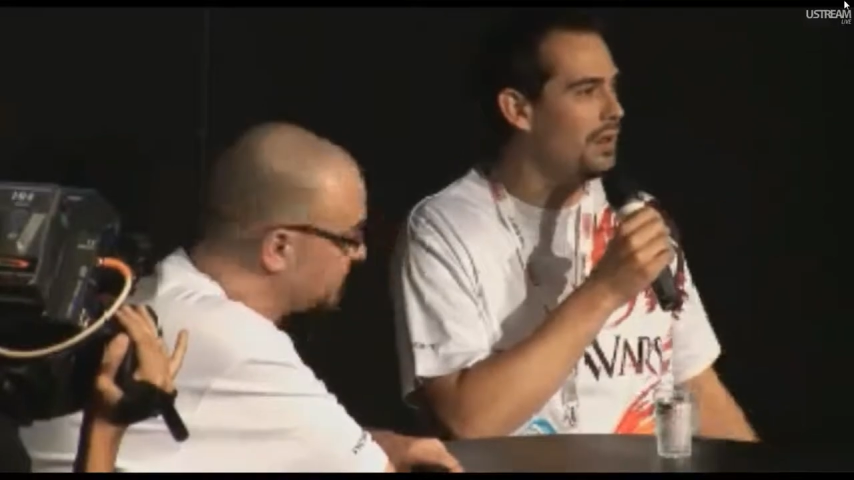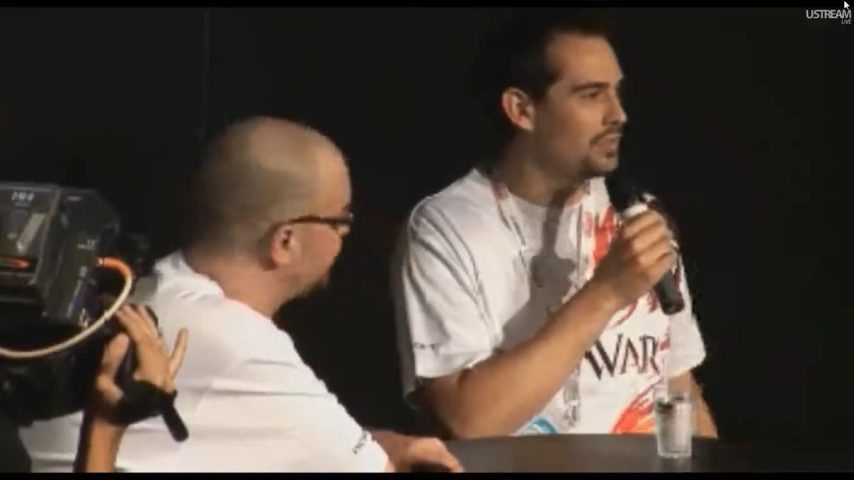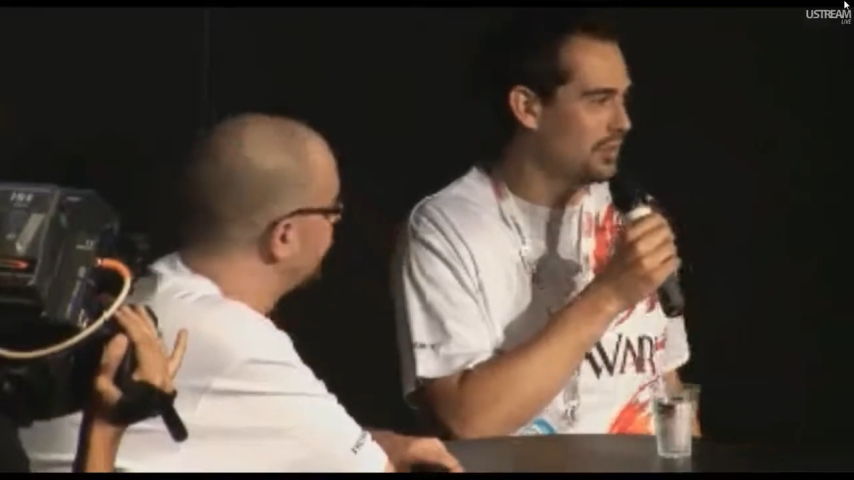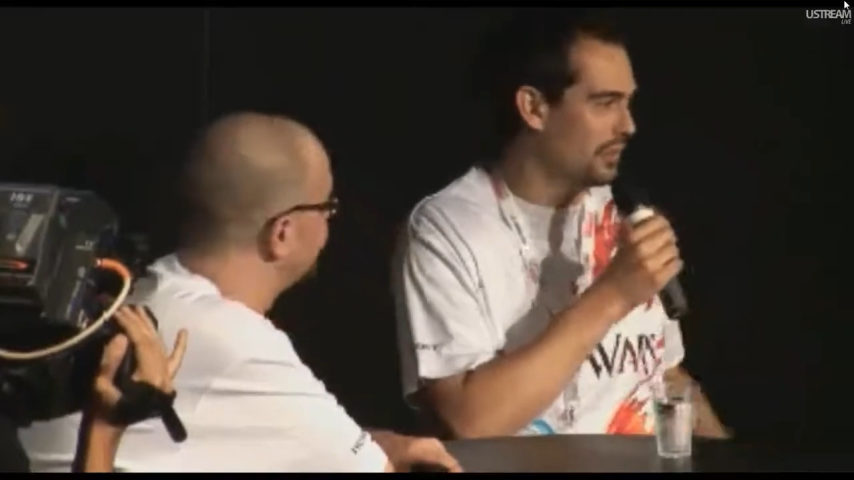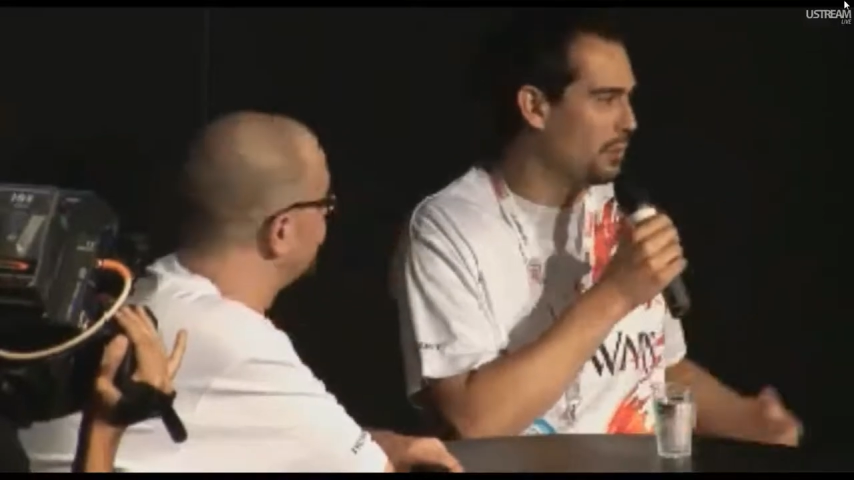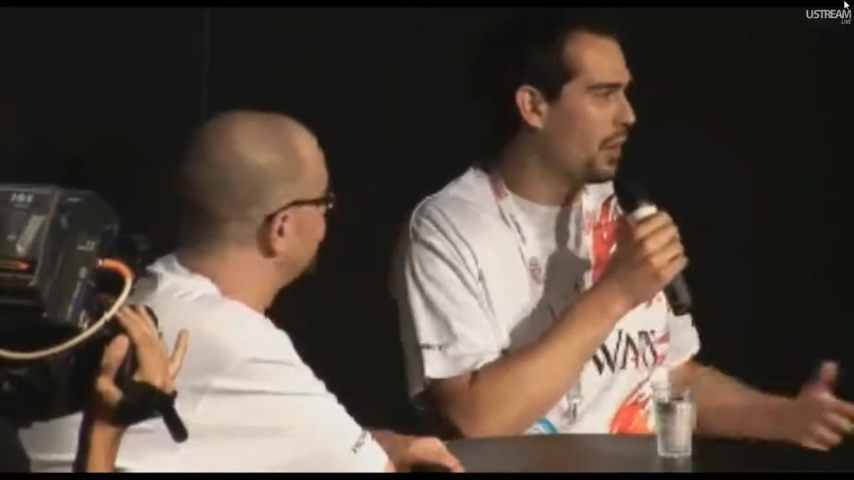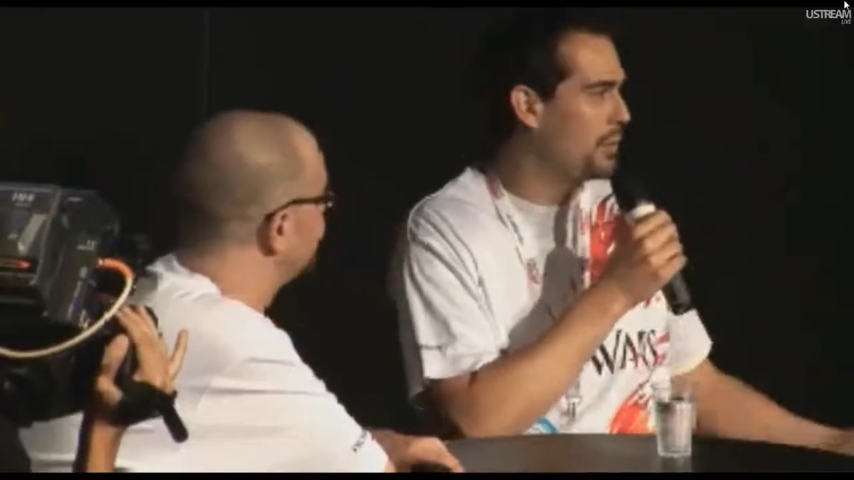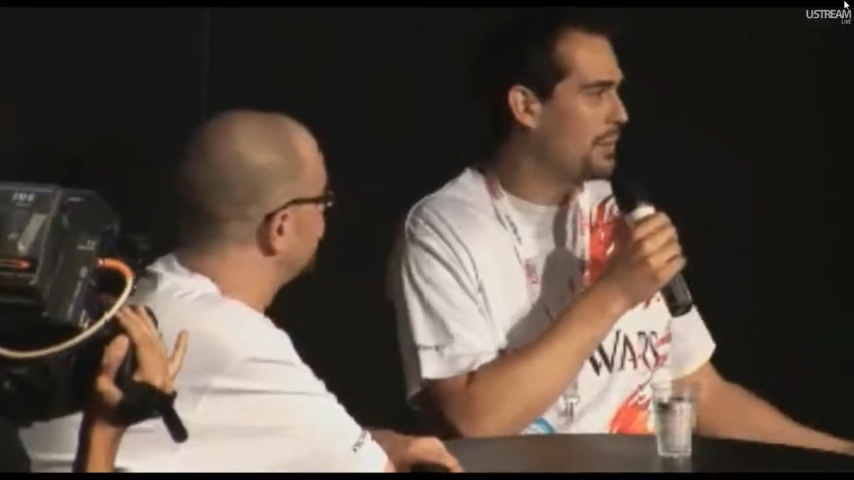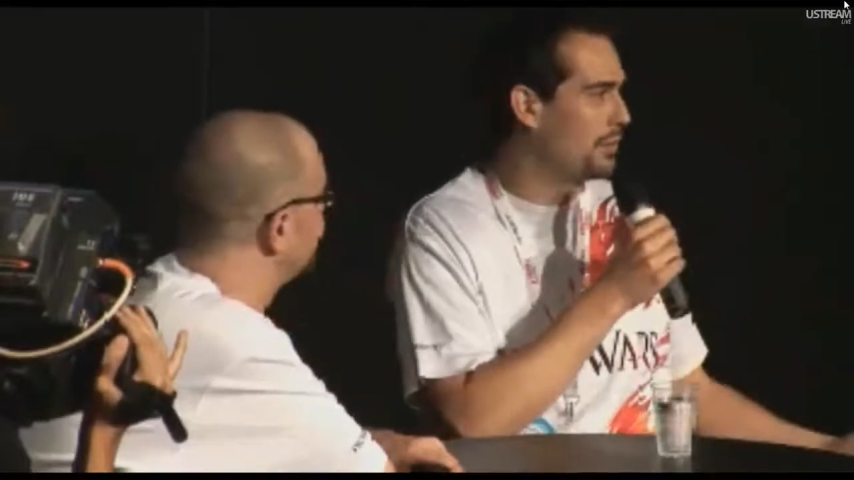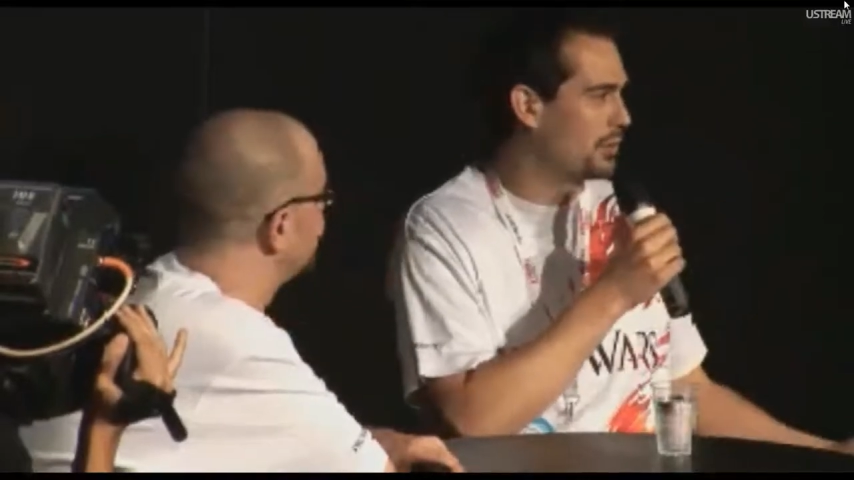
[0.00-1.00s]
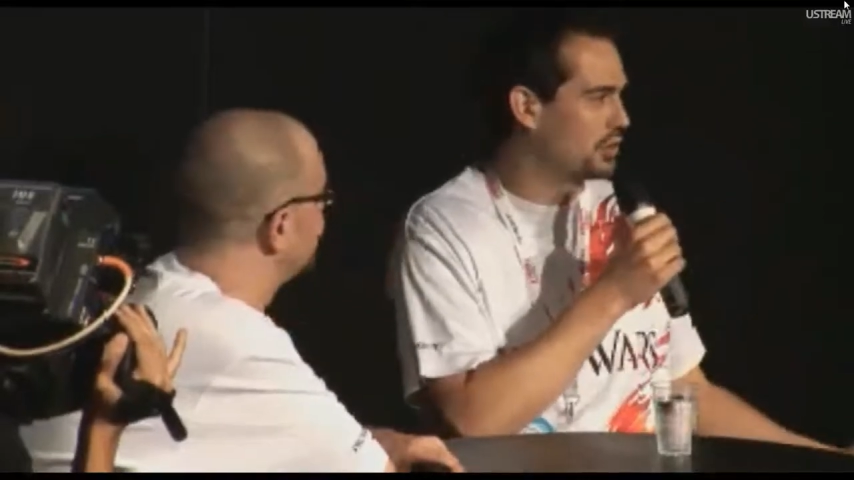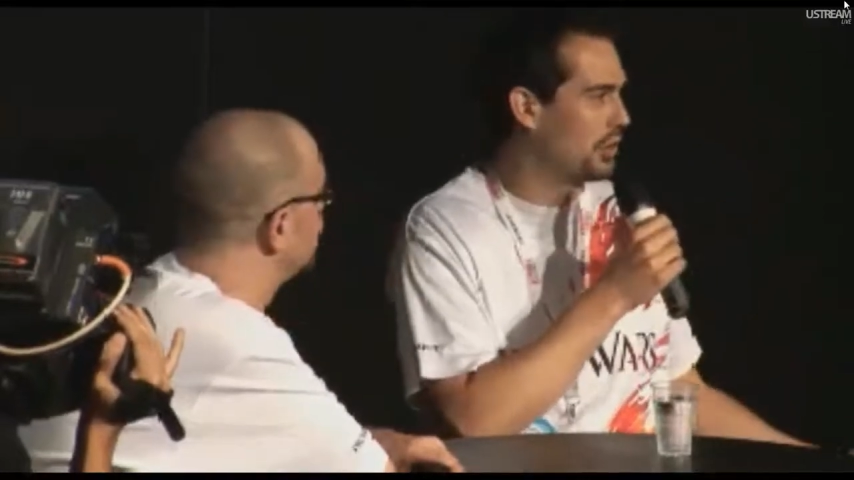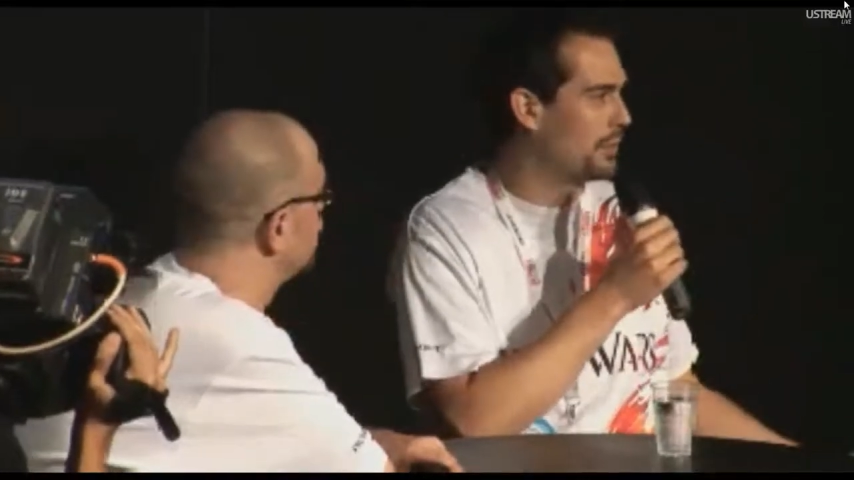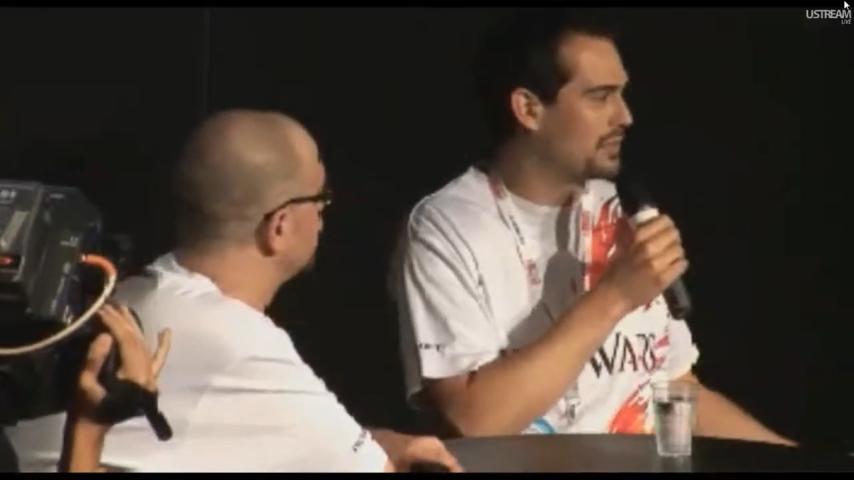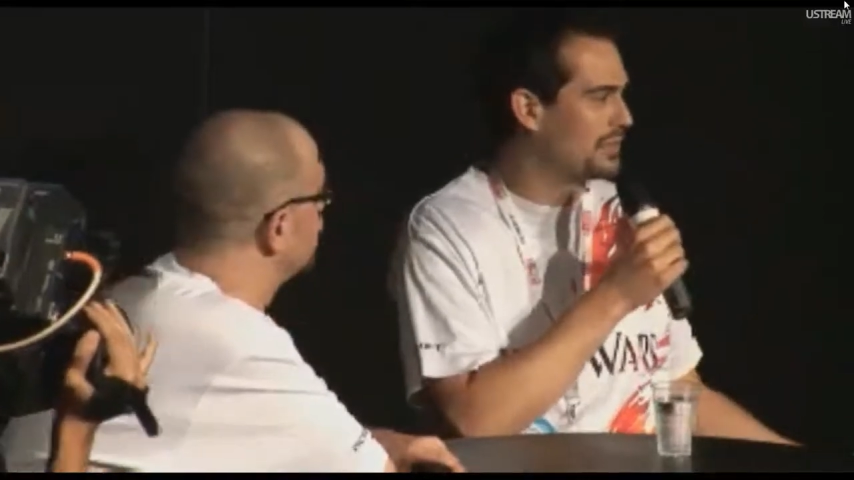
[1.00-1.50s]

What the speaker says: So the more people who show up to